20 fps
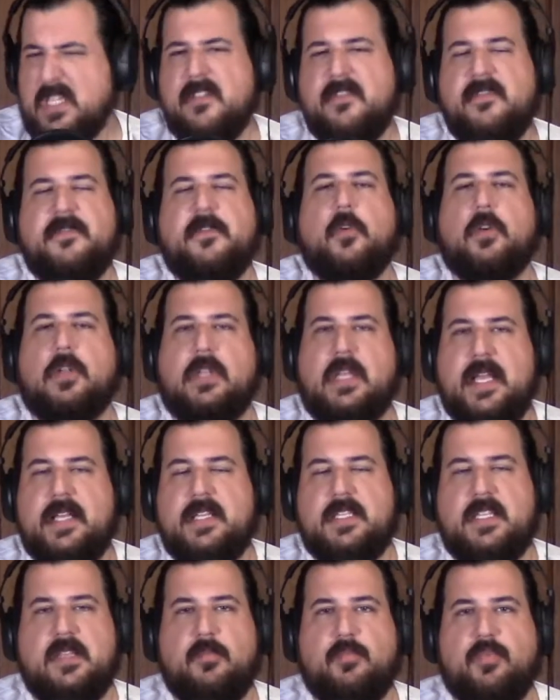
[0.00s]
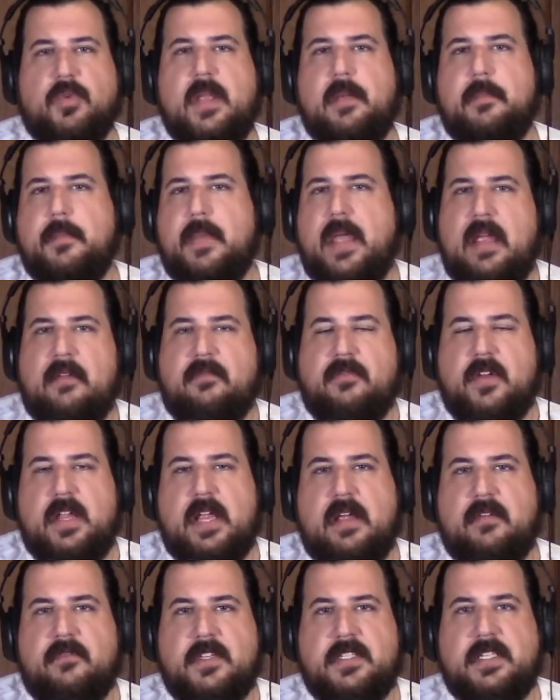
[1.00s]
Full, like to the brim, every
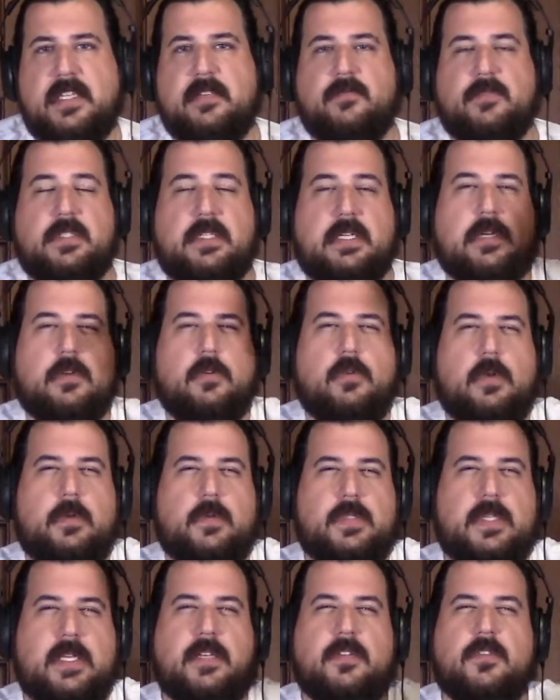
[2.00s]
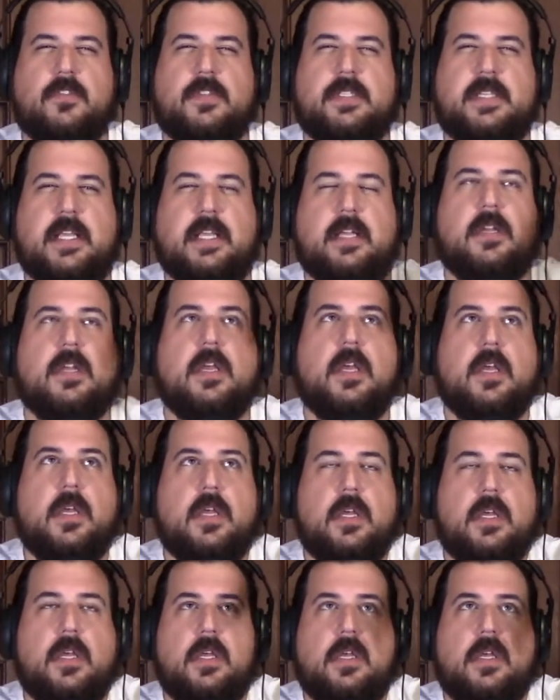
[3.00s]
stand. It was an interesting
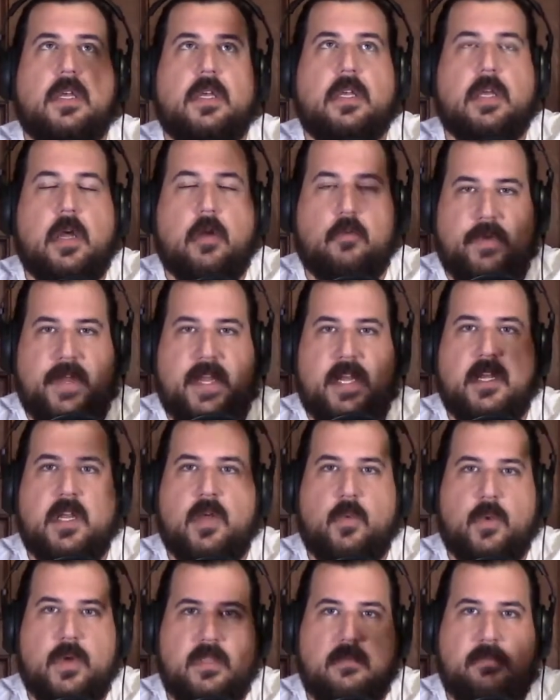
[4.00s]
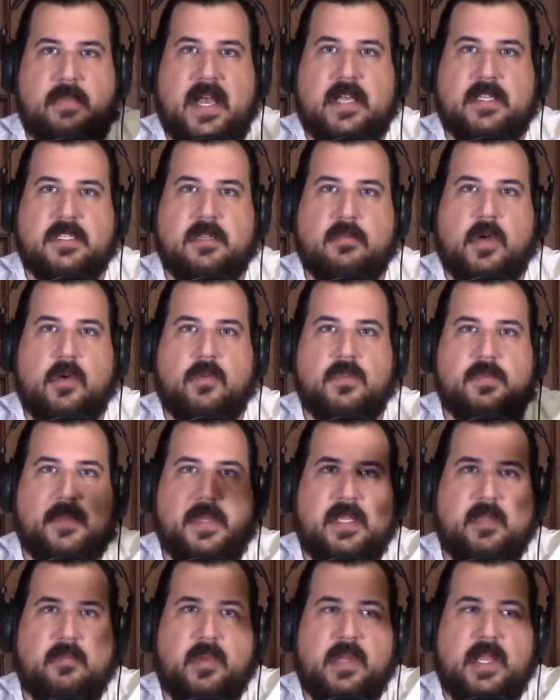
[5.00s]
arena where the basketball was
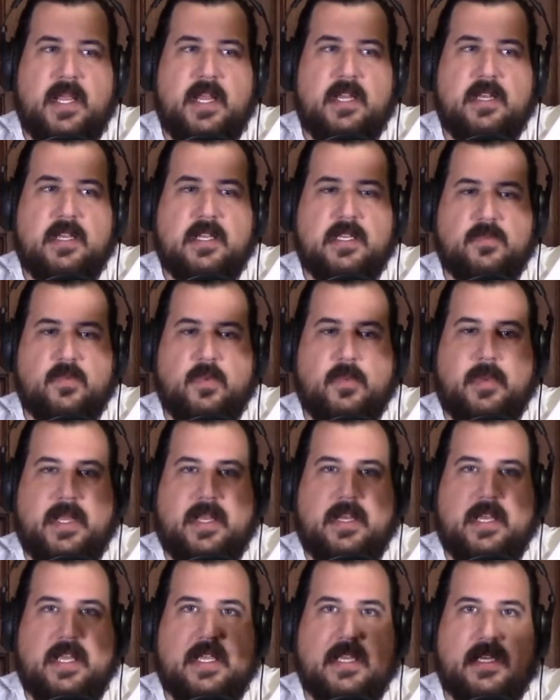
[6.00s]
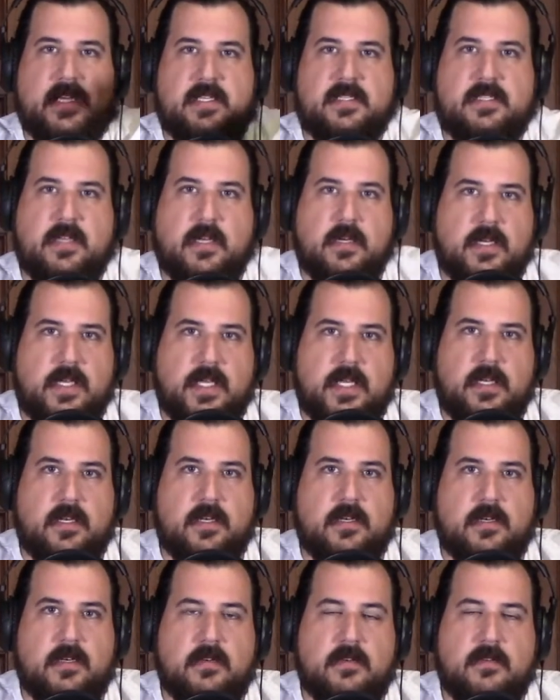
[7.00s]
being played because we played like in a
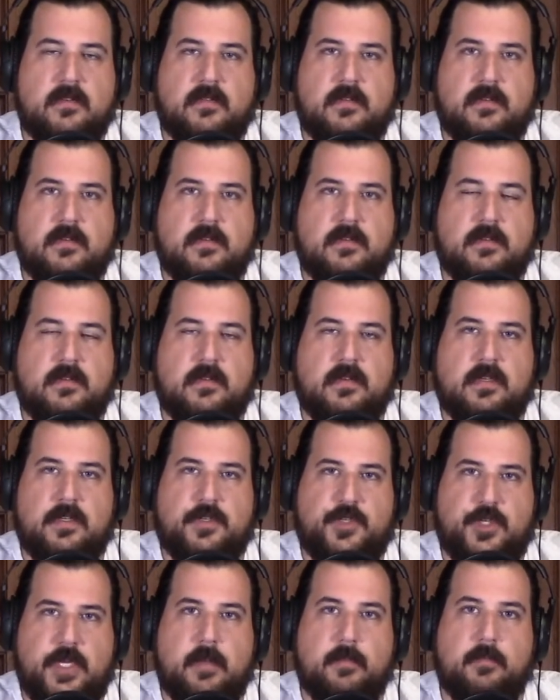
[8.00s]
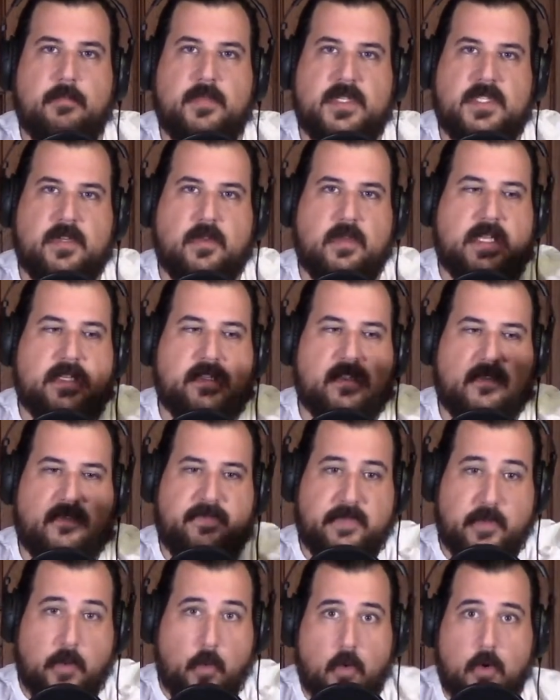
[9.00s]
sunken gym, so like the
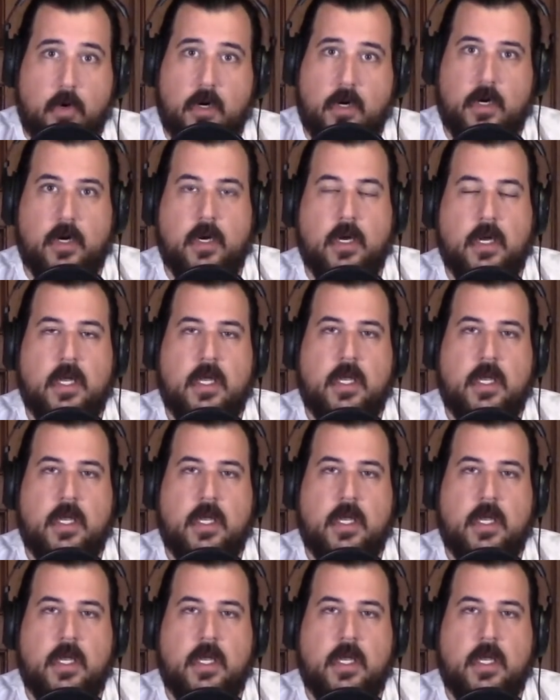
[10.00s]
floor